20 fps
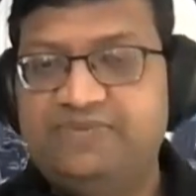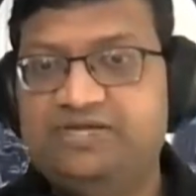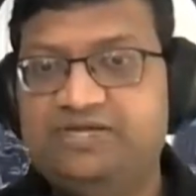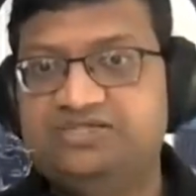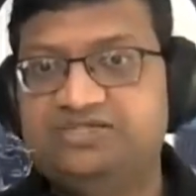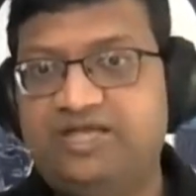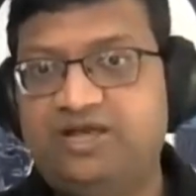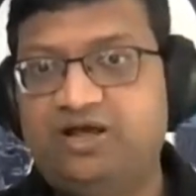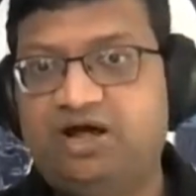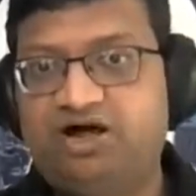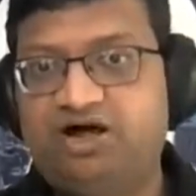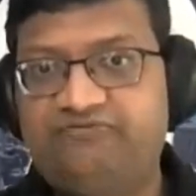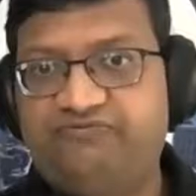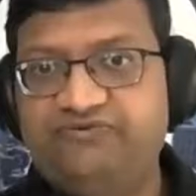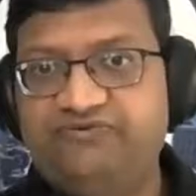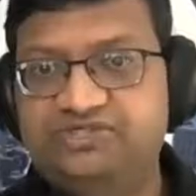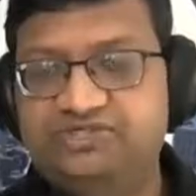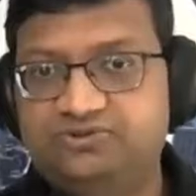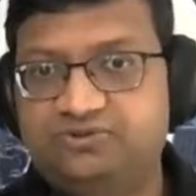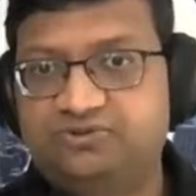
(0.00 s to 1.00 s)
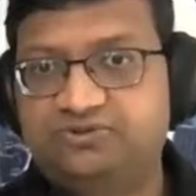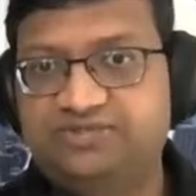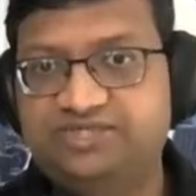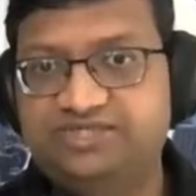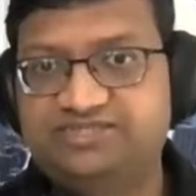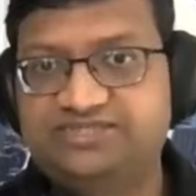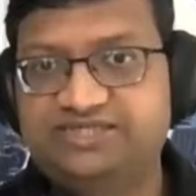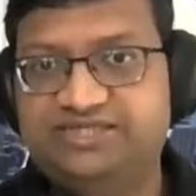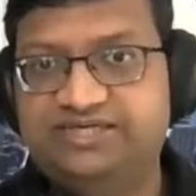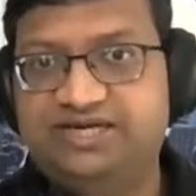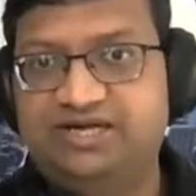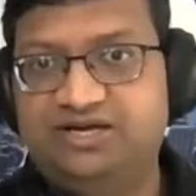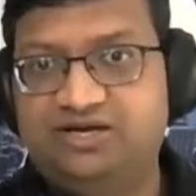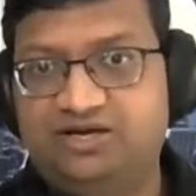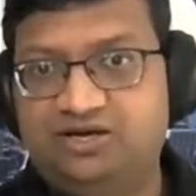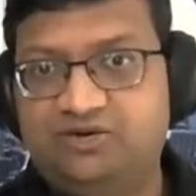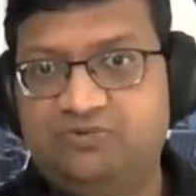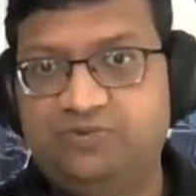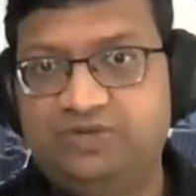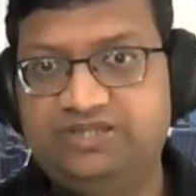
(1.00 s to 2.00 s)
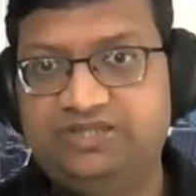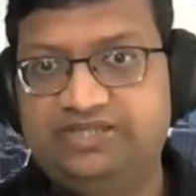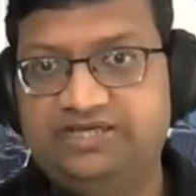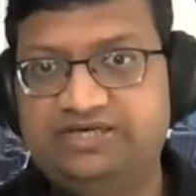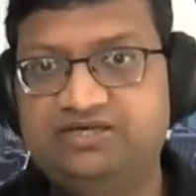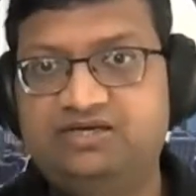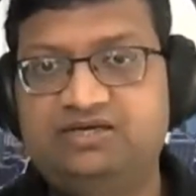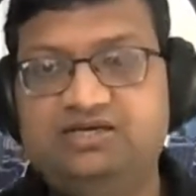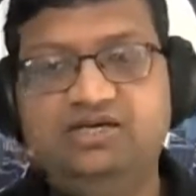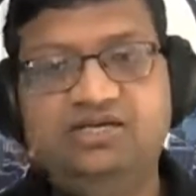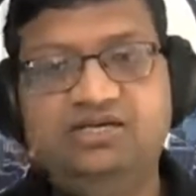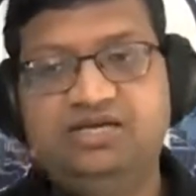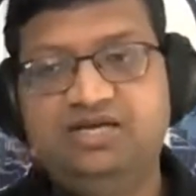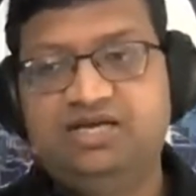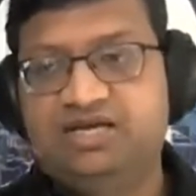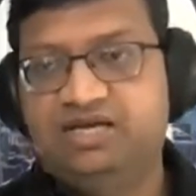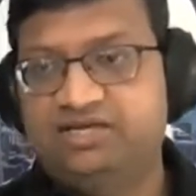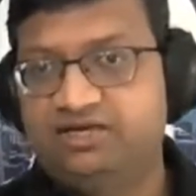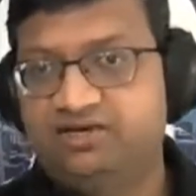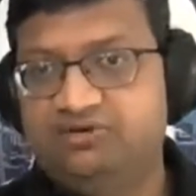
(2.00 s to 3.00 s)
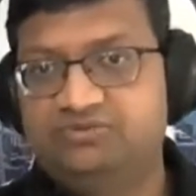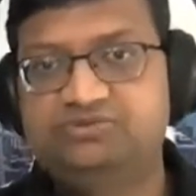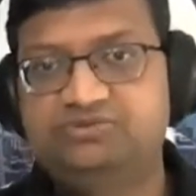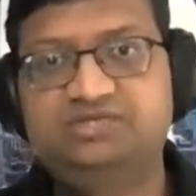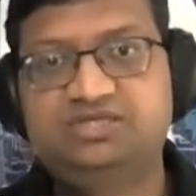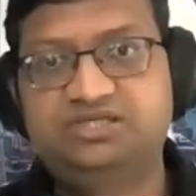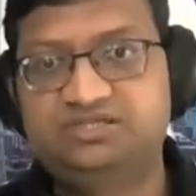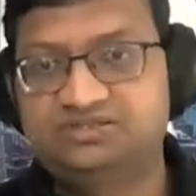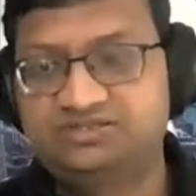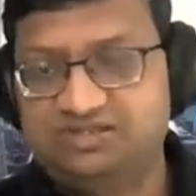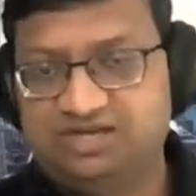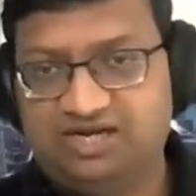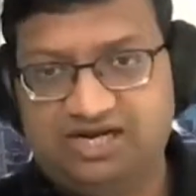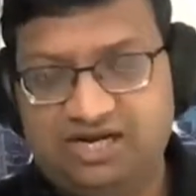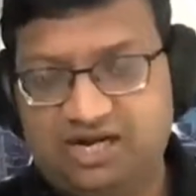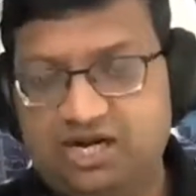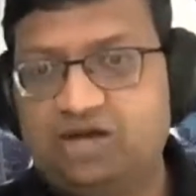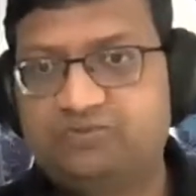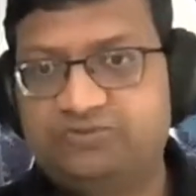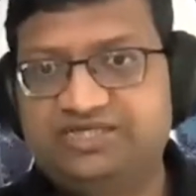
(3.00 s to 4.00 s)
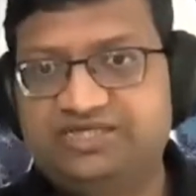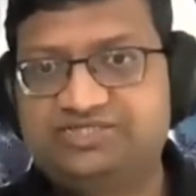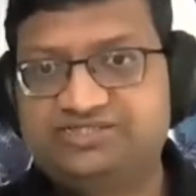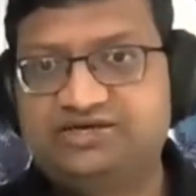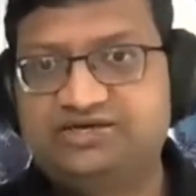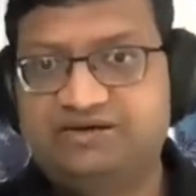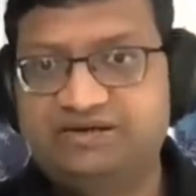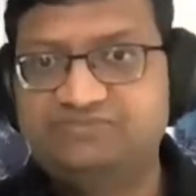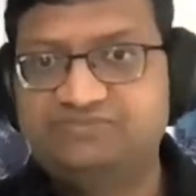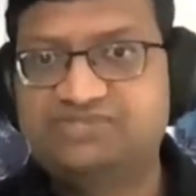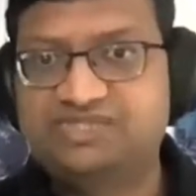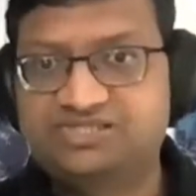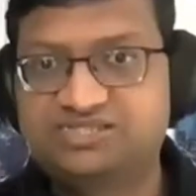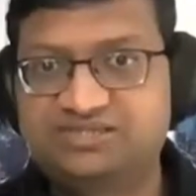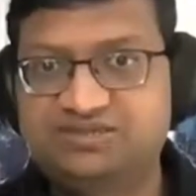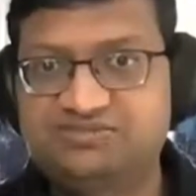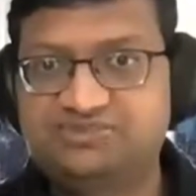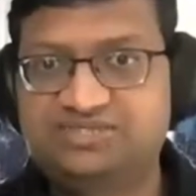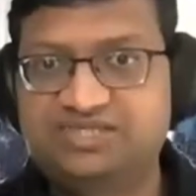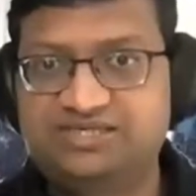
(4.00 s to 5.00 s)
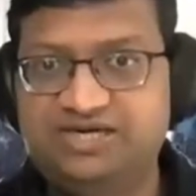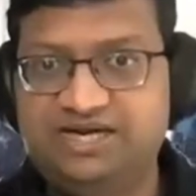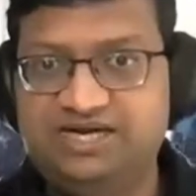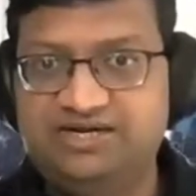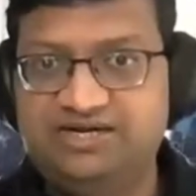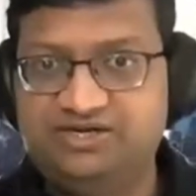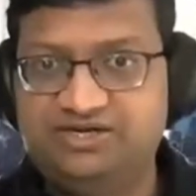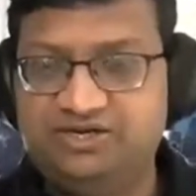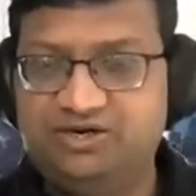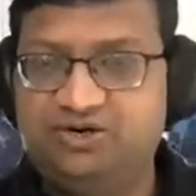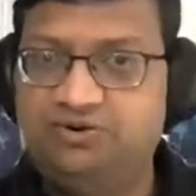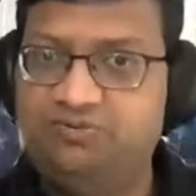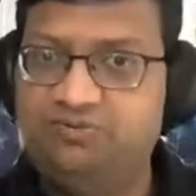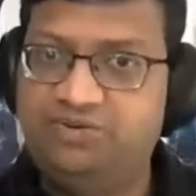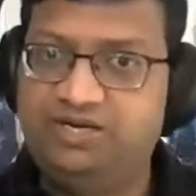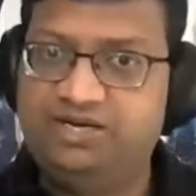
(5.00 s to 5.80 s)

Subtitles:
because they often store this data along with their CRM systems, and